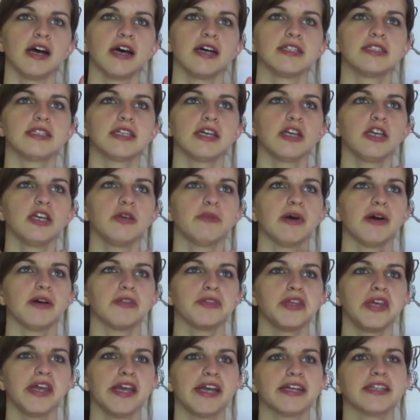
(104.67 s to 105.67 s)
tell you about
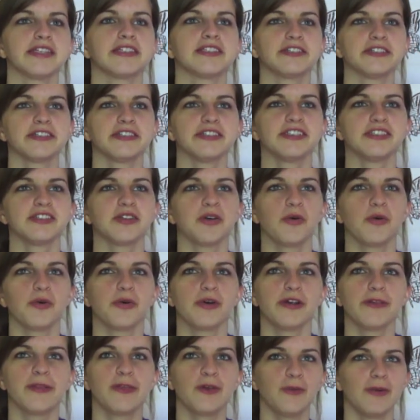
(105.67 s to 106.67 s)
the answers
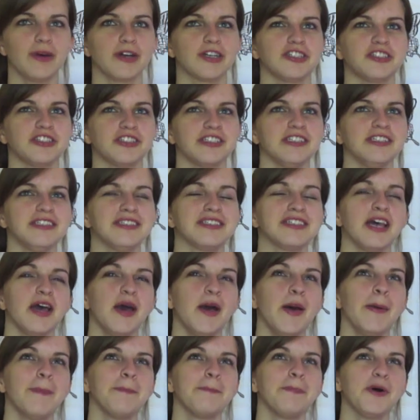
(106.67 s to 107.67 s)
or the questions.
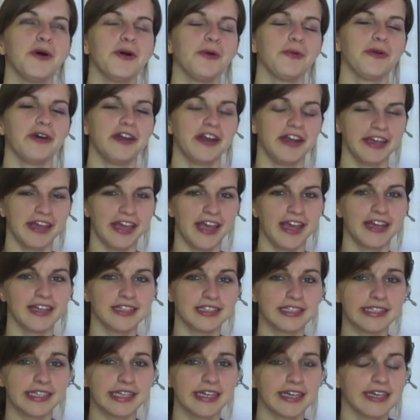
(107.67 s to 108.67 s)
But what I can
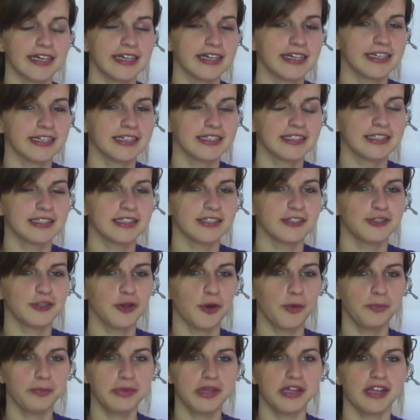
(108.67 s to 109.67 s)
say is
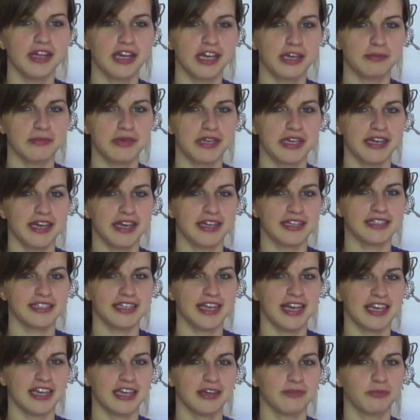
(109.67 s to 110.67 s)
don't be like me and
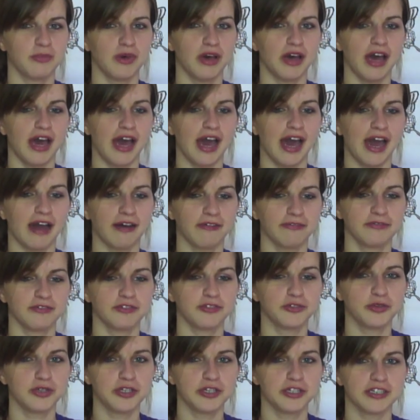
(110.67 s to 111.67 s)
take them
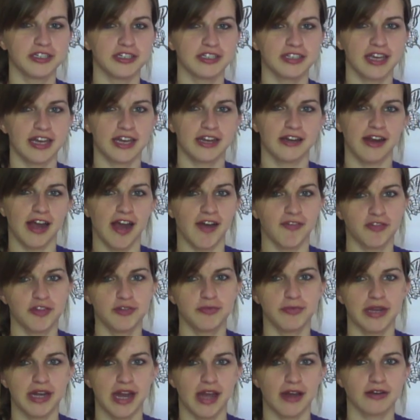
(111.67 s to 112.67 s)
2 years later after
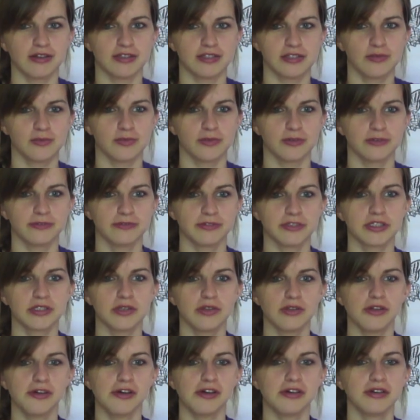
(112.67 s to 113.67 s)
you've been out of school for so
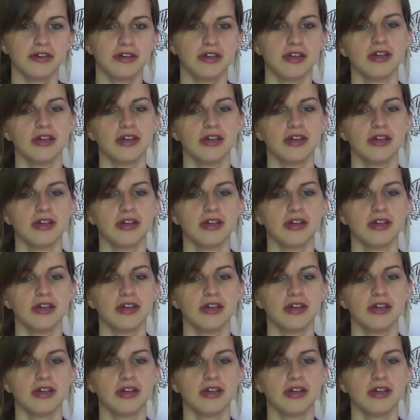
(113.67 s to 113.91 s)
long.